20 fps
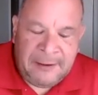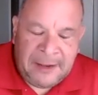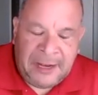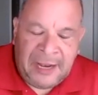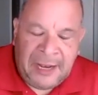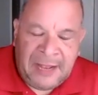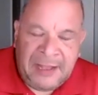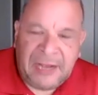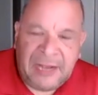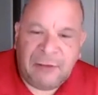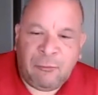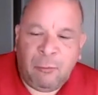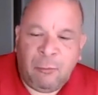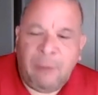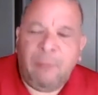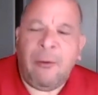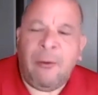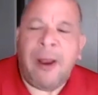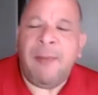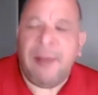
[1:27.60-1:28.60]
think we
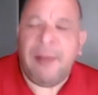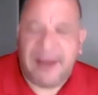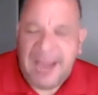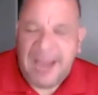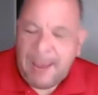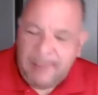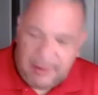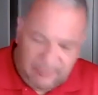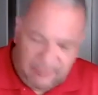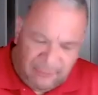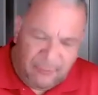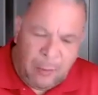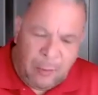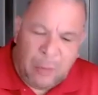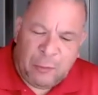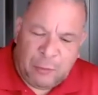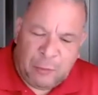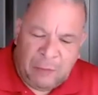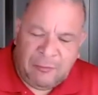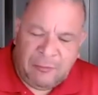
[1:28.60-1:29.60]
ran the gamut
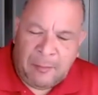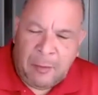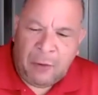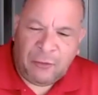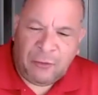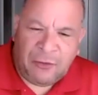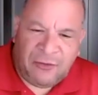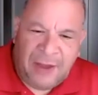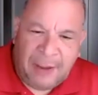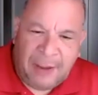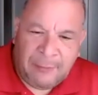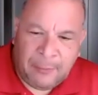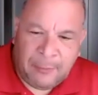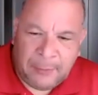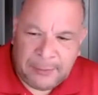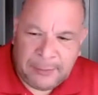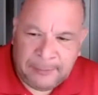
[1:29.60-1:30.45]
of emotions, haven't we?